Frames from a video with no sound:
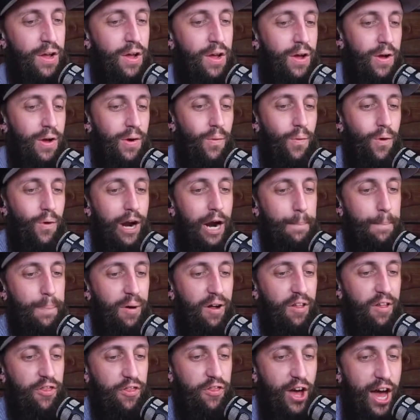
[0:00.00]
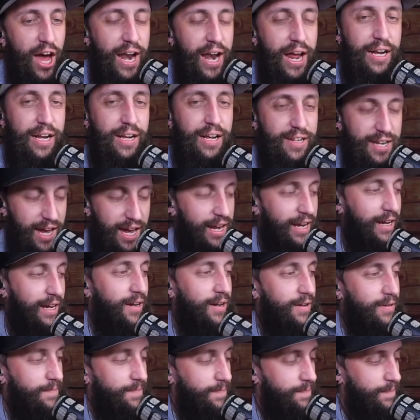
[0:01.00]
What a pathetic take.
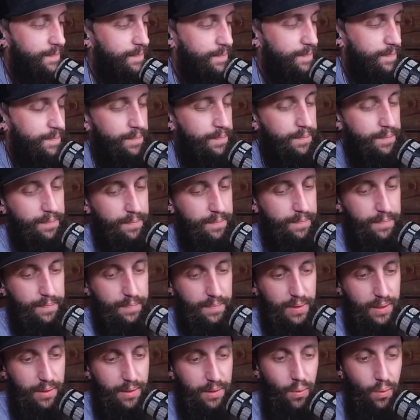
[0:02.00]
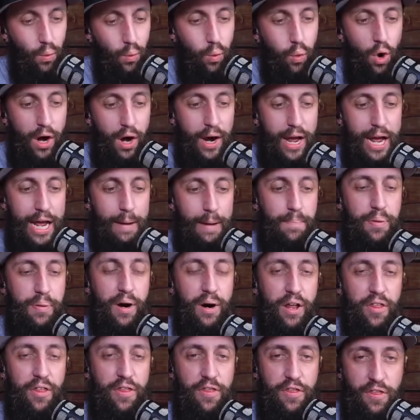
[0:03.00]
What a
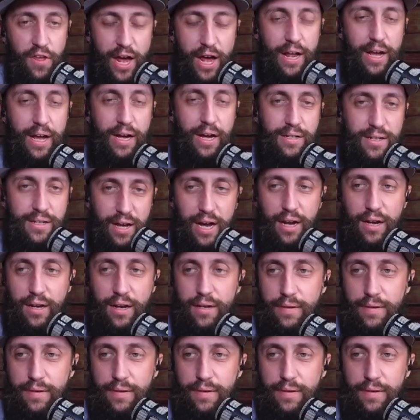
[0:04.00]
pathetic take.